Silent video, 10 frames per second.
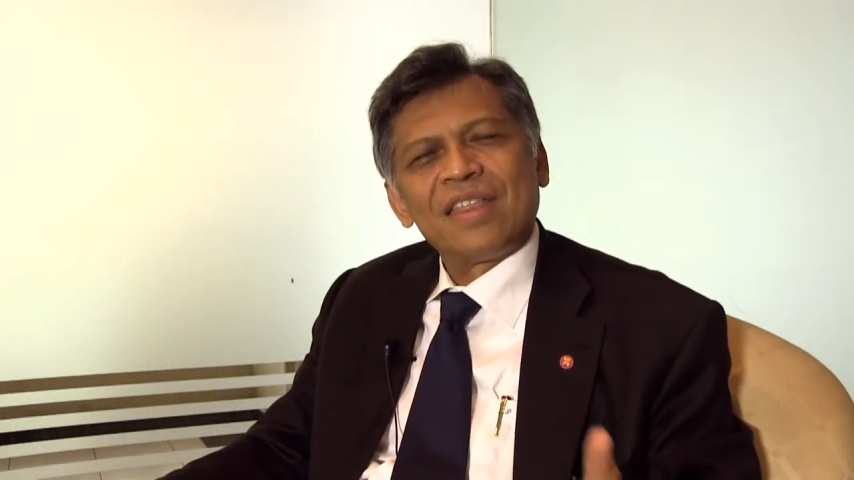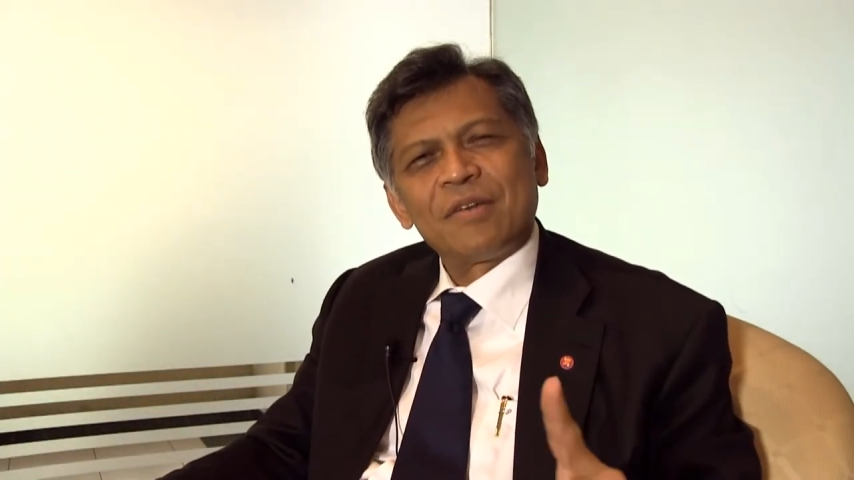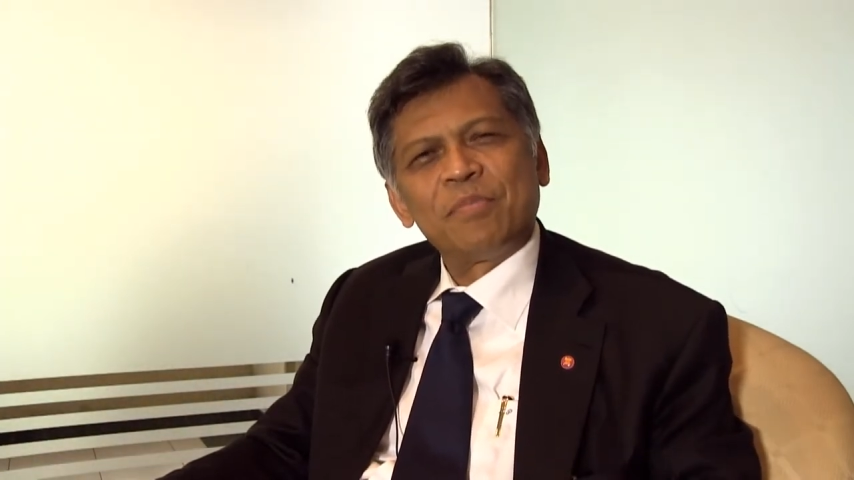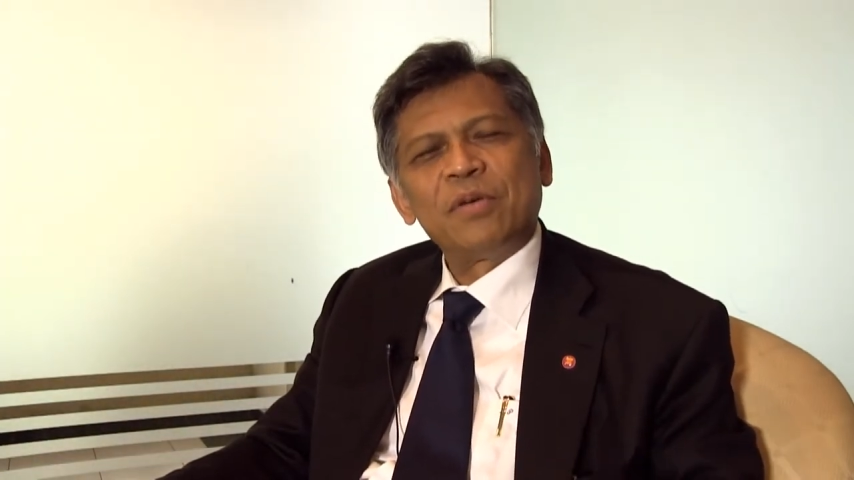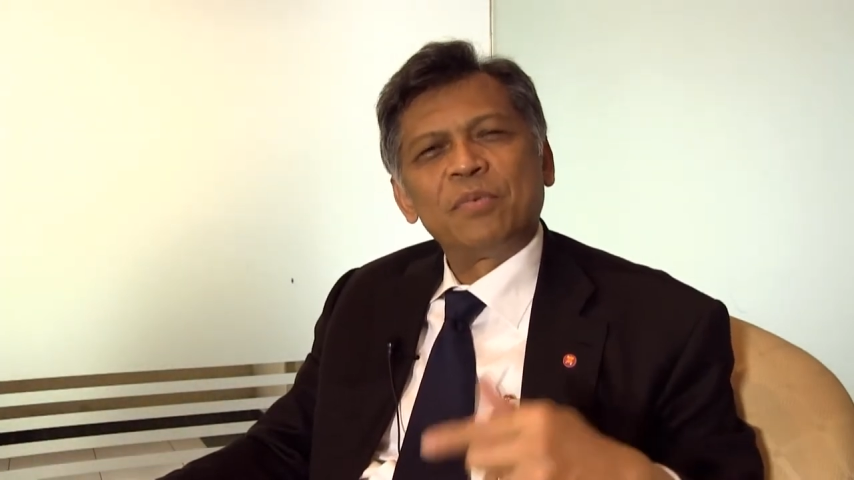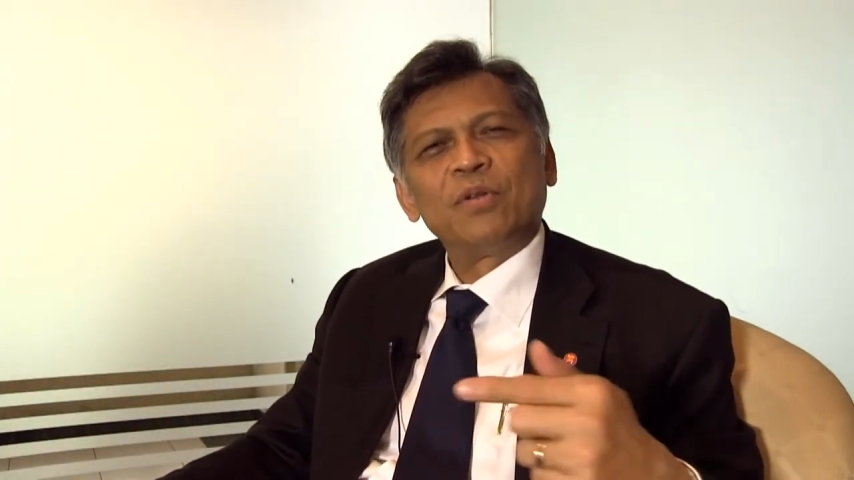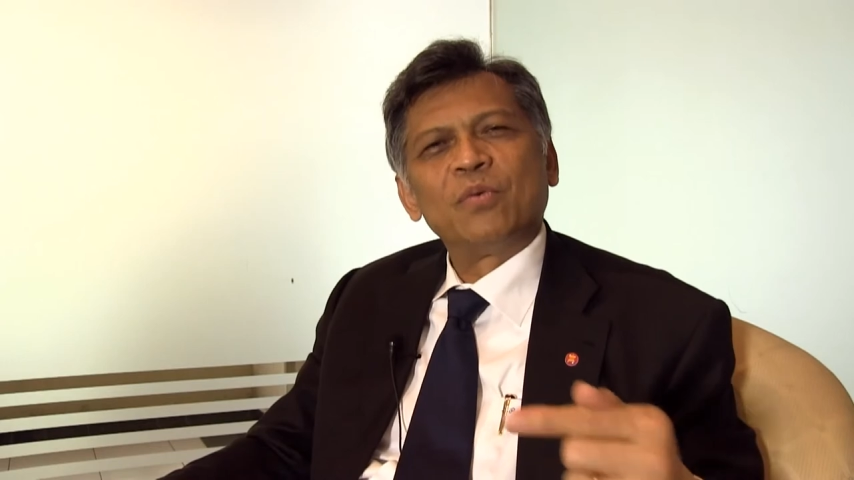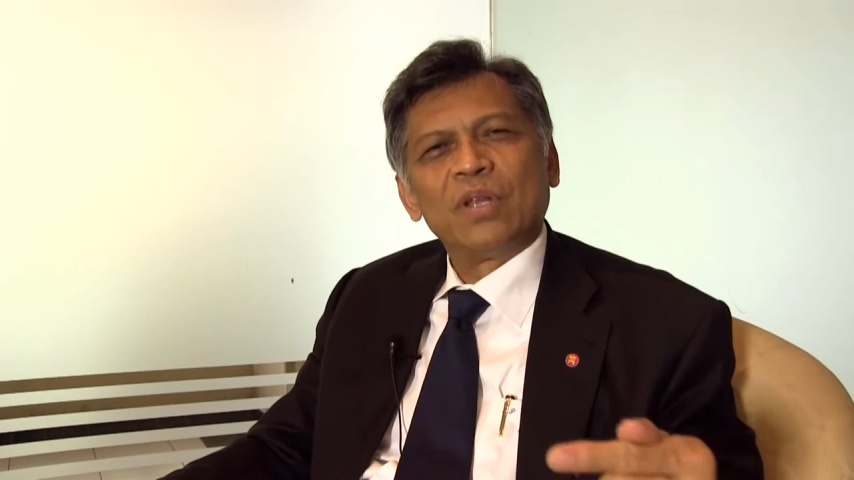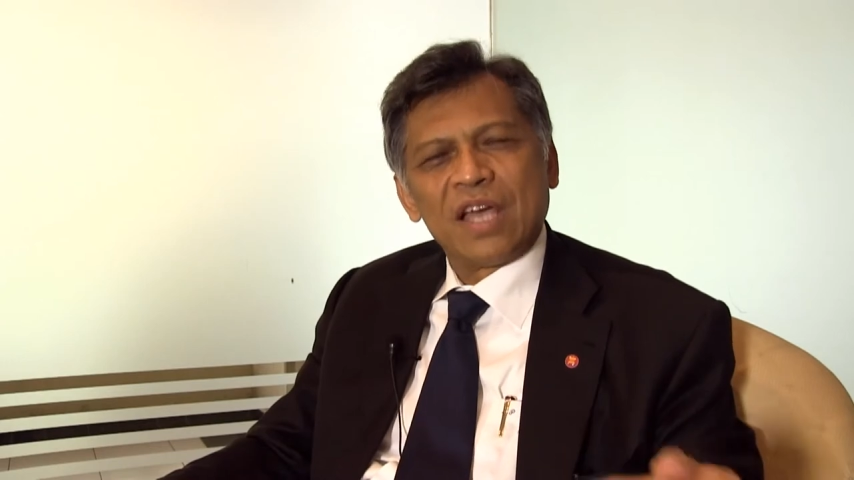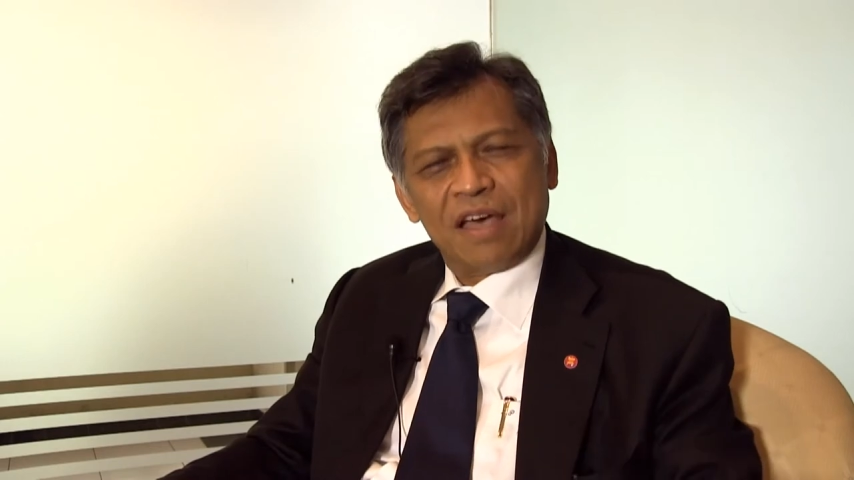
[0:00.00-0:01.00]
that
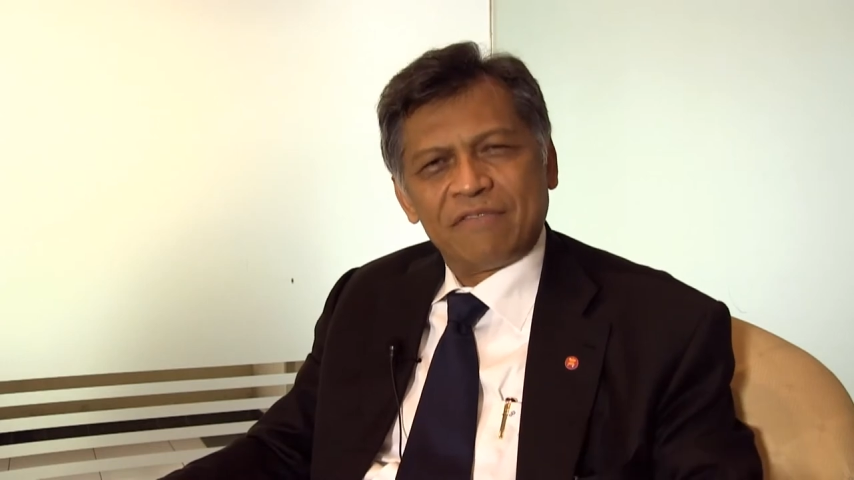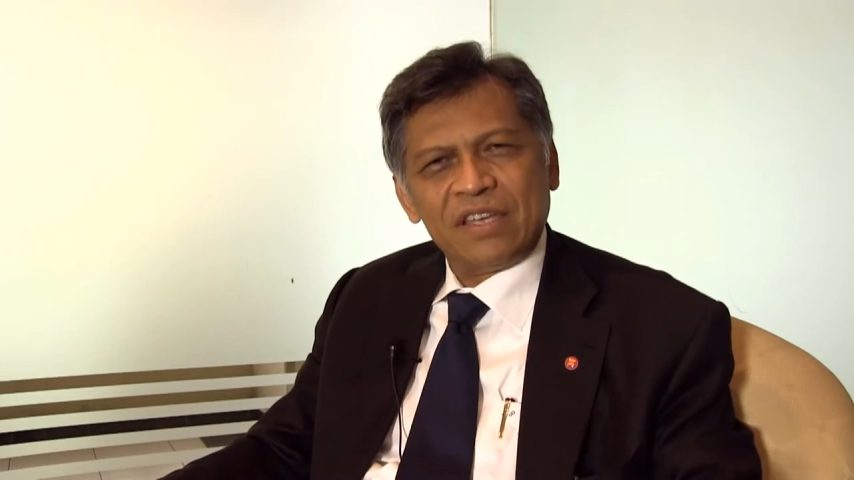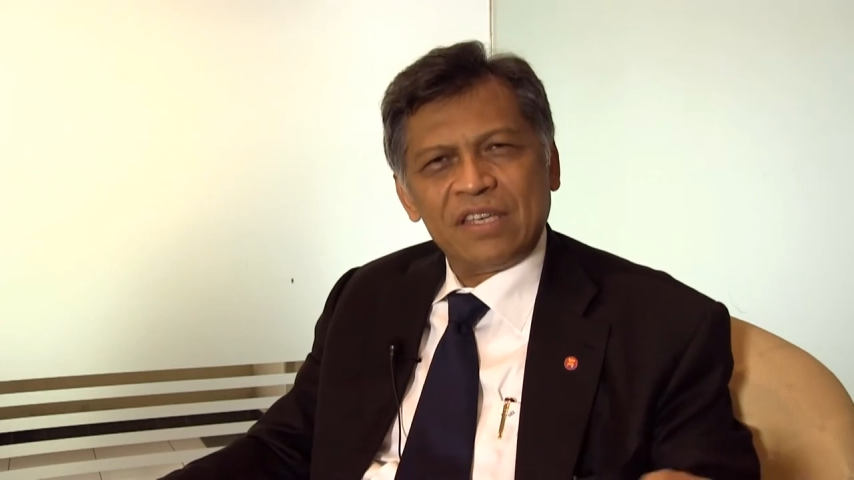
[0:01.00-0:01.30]
people will have